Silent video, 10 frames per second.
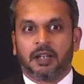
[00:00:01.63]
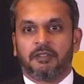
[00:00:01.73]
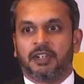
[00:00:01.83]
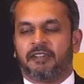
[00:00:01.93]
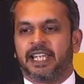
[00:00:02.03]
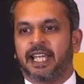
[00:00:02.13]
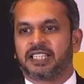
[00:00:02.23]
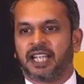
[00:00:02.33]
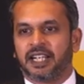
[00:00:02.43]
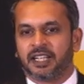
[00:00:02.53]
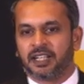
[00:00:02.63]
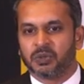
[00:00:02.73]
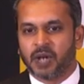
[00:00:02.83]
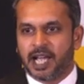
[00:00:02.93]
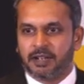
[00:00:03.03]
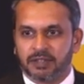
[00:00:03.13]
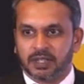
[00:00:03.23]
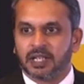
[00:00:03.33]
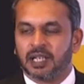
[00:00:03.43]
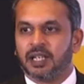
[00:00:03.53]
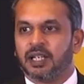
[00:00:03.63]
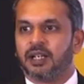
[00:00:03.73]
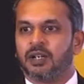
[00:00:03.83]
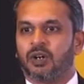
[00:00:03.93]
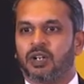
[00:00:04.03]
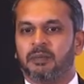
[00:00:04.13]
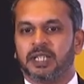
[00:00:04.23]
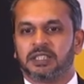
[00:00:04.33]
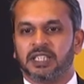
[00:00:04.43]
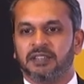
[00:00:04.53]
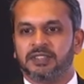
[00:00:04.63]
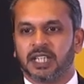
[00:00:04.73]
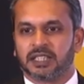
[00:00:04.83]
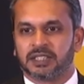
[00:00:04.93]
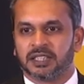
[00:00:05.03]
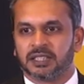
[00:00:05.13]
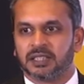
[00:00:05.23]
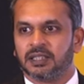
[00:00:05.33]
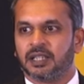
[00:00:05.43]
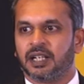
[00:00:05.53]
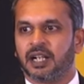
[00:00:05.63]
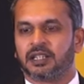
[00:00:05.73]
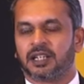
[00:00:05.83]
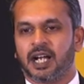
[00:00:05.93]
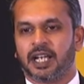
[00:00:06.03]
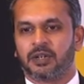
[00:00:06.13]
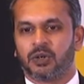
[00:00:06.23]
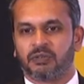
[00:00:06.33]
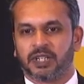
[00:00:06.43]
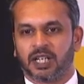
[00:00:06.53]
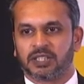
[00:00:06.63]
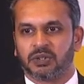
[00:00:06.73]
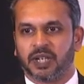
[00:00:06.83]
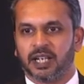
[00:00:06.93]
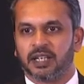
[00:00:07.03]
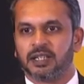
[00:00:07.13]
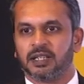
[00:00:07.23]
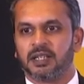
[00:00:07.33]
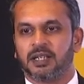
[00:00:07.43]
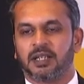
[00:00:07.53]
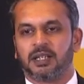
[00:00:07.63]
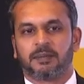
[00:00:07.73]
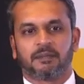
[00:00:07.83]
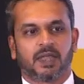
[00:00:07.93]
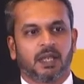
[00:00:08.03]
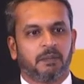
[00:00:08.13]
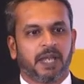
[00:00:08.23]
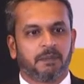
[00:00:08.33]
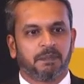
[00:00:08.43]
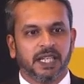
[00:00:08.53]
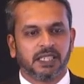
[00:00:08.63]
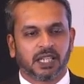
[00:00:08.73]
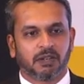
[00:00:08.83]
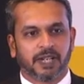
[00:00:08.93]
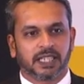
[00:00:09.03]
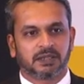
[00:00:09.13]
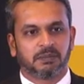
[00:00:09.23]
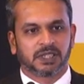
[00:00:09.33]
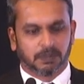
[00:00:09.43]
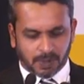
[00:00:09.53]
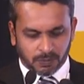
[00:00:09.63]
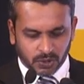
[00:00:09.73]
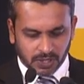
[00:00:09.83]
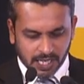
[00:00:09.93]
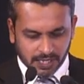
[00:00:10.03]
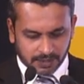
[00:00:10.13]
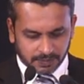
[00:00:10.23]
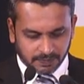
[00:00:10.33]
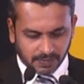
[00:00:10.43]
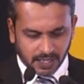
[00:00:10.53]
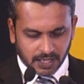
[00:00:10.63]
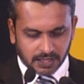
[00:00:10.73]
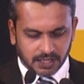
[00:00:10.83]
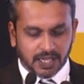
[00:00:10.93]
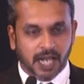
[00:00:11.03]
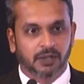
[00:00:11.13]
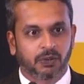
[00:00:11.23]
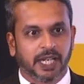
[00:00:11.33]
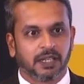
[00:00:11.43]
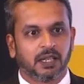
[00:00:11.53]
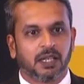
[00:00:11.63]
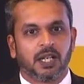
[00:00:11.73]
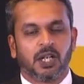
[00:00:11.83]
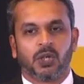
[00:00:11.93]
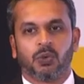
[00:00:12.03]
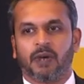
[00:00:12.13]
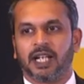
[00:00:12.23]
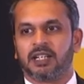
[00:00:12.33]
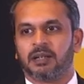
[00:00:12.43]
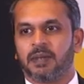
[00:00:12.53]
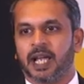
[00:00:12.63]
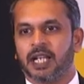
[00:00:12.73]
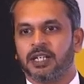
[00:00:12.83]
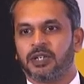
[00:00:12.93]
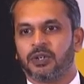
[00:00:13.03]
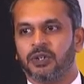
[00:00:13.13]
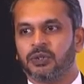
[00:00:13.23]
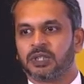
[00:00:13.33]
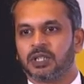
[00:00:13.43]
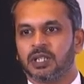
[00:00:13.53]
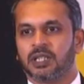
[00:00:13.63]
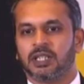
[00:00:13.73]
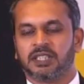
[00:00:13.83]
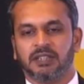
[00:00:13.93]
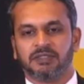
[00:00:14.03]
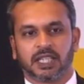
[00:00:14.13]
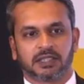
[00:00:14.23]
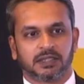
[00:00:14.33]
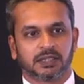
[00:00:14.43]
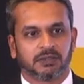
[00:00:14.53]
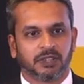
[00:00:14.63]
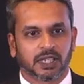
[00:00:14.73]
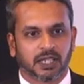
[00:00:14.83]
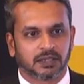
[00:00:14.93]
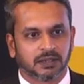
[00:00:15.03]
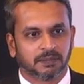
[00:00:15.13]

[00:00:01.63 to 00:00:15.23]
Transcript: We are very excited to have Honorable Chief Justice Karnataka High Court with us today. May I please request Mr. Promod Nair, Senior Advocate, to welcome and introduce the Chief Justice with us.